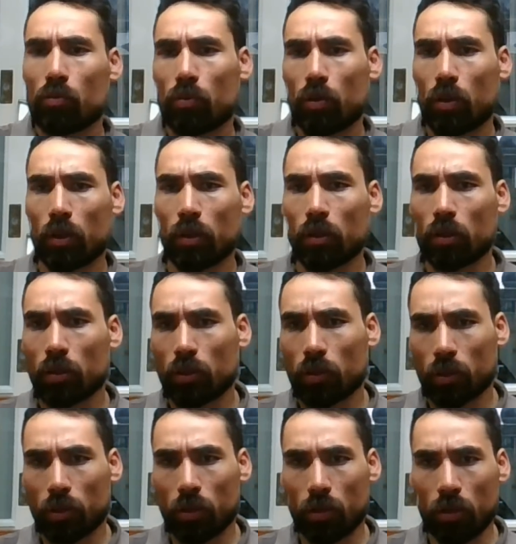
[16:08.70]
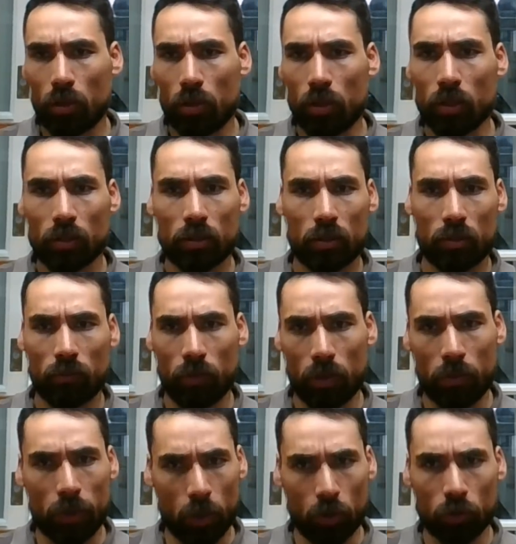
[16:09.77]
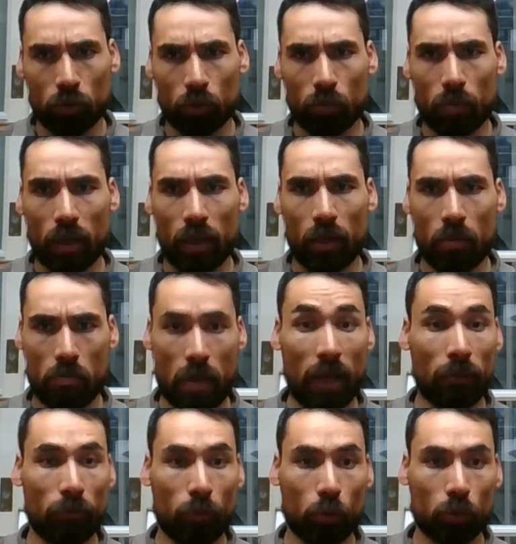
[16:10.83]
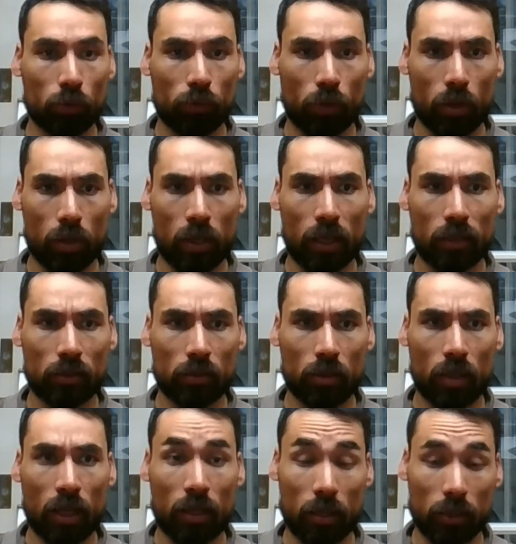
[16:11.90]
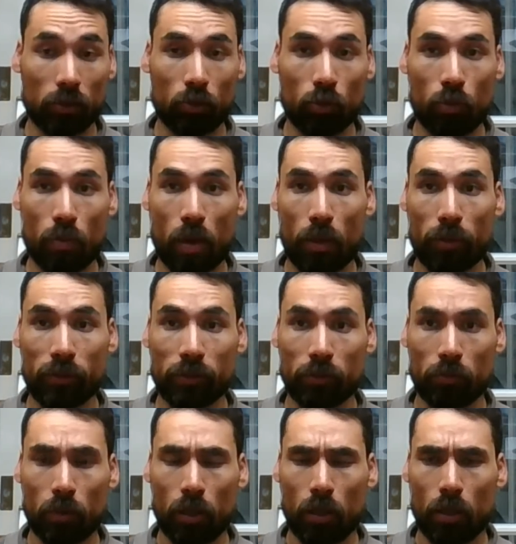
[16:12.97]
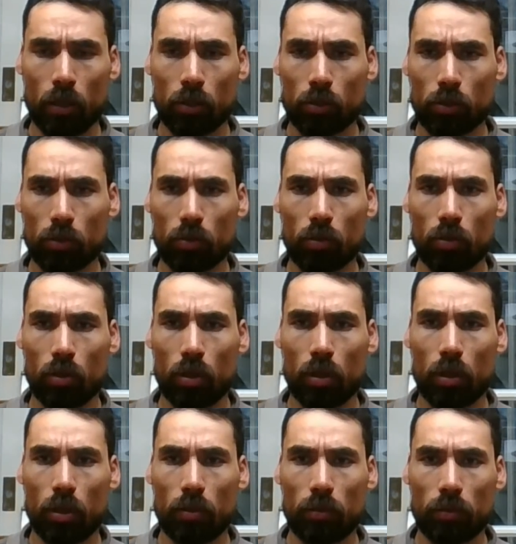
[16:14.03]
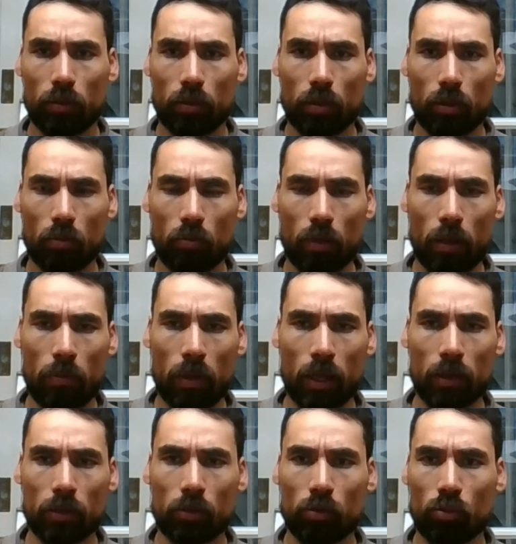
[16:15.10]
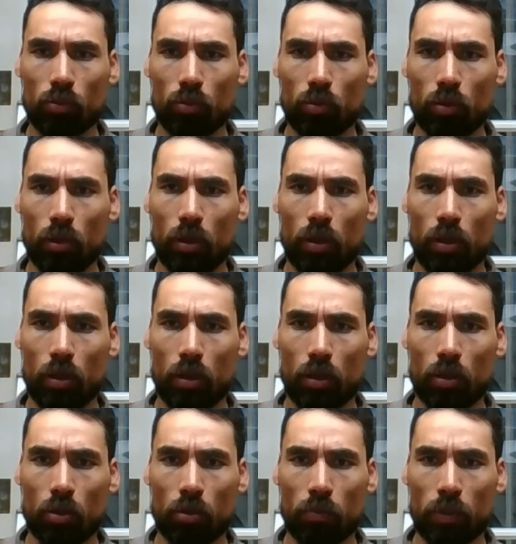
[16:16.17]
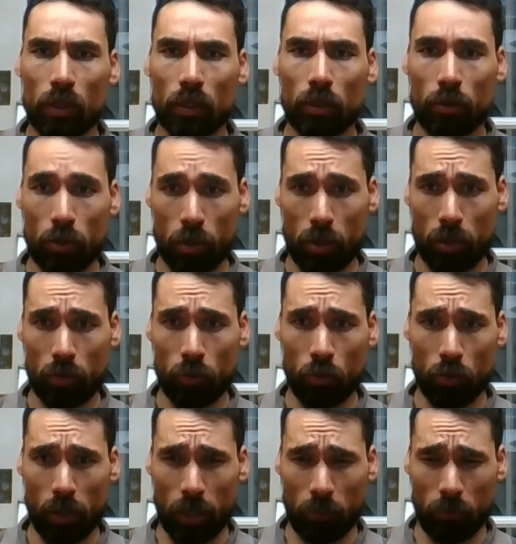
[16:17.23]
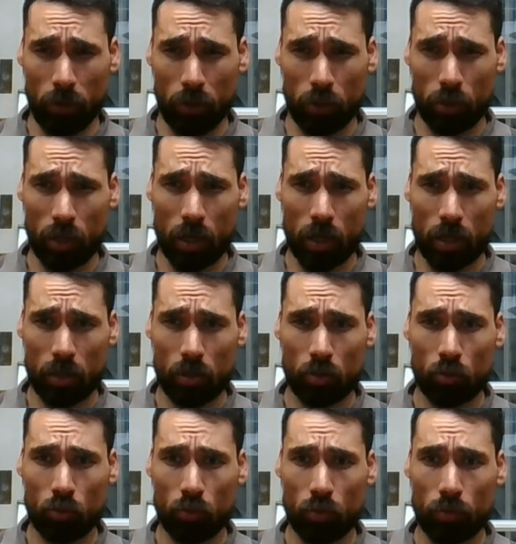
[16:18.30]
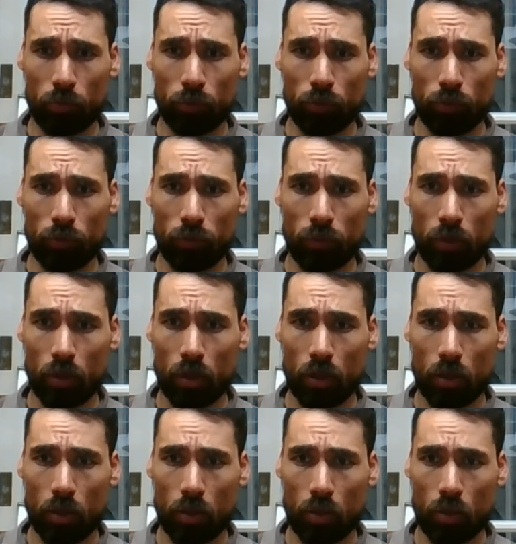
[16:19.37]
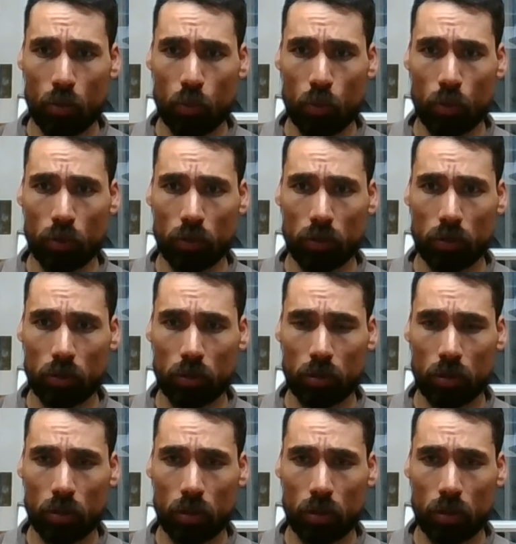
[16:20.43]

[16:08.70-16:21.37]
And this will be also my main focus for the next at least 2 months. So my plan is to completely learn a new language and to improve the ones